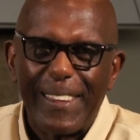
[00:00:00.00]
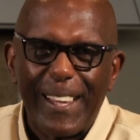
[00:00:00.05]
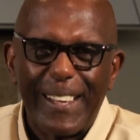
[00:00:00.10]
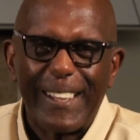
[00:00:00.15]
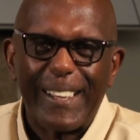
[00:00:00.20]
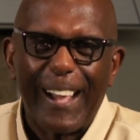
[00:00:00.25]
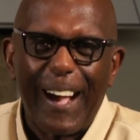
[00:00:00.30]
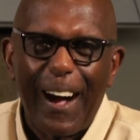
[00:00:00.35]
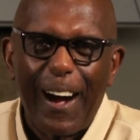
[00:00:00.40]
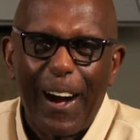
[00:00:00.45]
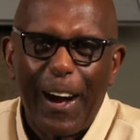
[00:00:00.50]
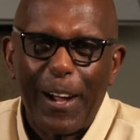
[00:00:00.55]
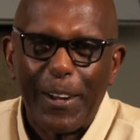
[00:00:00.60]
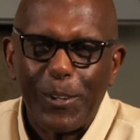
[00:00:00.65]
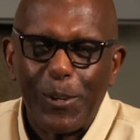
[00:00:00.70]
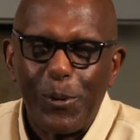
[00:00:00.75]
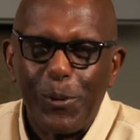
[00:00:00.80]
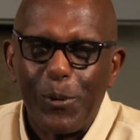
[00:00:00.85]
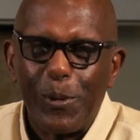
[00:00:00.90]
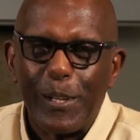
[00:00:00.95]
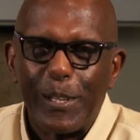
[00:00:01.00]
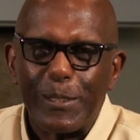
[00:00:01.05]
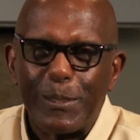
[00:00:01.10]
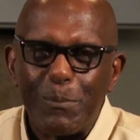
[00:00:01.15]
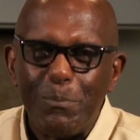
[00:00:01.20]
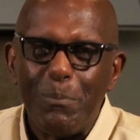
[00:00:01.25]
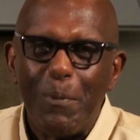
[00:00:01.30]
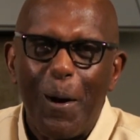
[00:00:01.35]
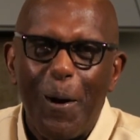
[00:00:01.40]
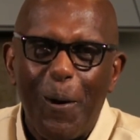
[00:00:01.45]
the God who is
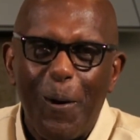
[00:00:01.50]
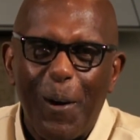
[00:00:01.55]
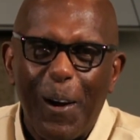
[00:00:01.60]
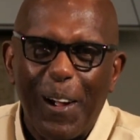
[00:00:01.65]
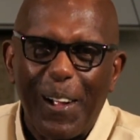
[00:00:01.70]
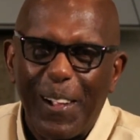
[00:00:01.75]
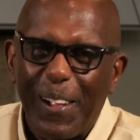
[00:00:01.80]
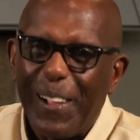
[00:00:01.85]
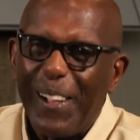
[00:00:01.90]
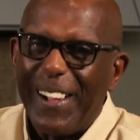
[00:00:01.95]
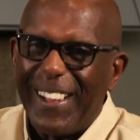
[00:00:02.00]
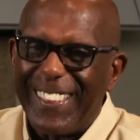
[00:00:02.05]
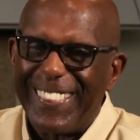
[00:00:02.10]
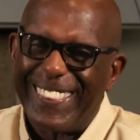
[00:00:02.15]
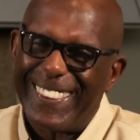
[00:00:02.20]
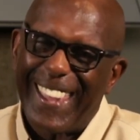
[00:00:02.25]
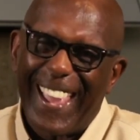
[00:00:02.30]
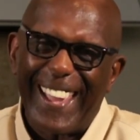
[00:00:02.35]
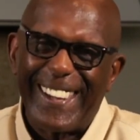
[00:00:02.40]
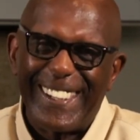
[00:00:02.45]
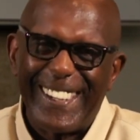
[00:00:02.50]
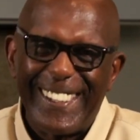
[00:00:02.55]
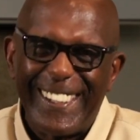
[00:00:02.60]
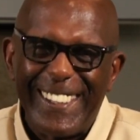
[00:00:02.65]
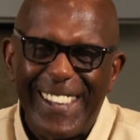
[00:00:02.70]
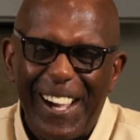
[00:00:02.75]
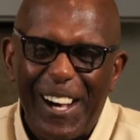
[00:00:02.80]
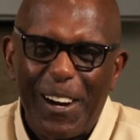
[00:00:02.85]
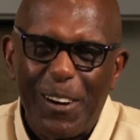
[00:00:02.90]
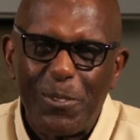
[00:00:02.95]
more than
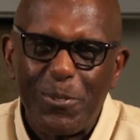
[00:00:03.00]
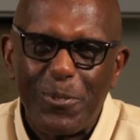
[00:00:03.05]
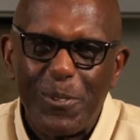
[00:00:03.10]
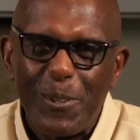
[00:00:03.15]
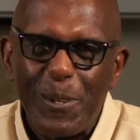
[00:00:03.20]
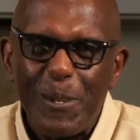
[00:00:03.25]
enough.